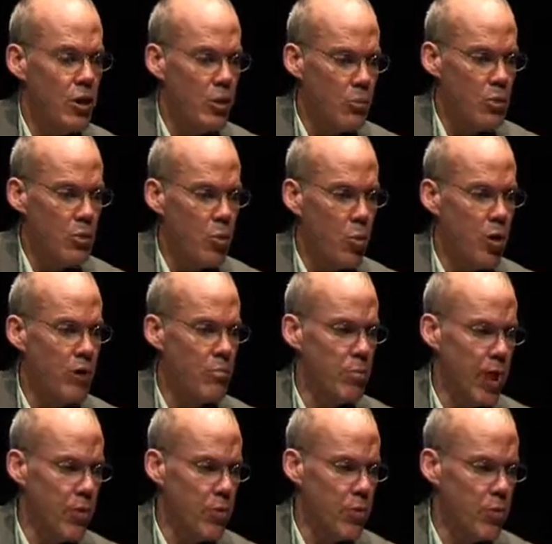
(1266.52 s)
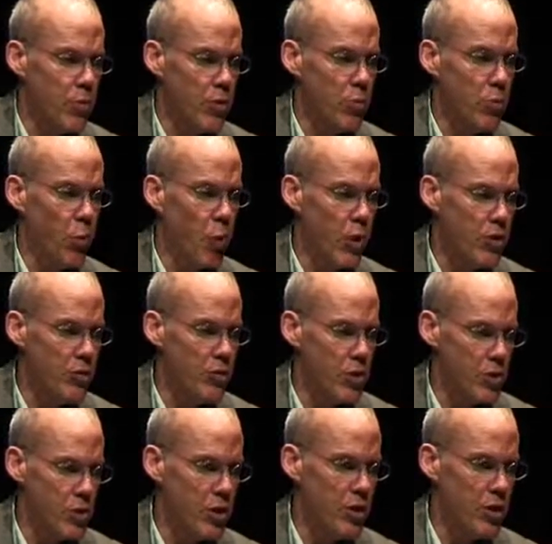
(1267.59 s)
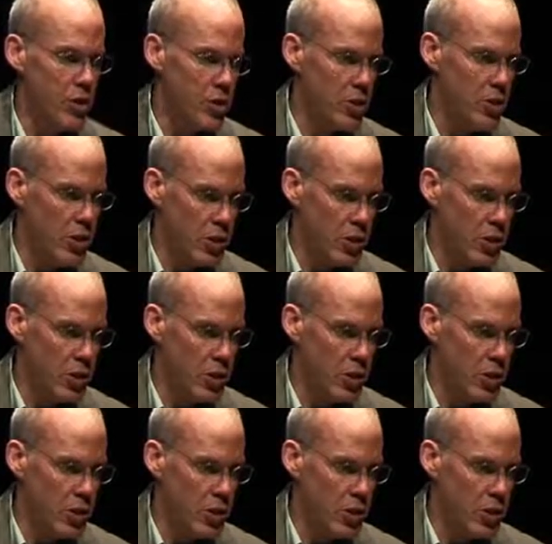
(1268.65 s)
It was quite powerful. One of the things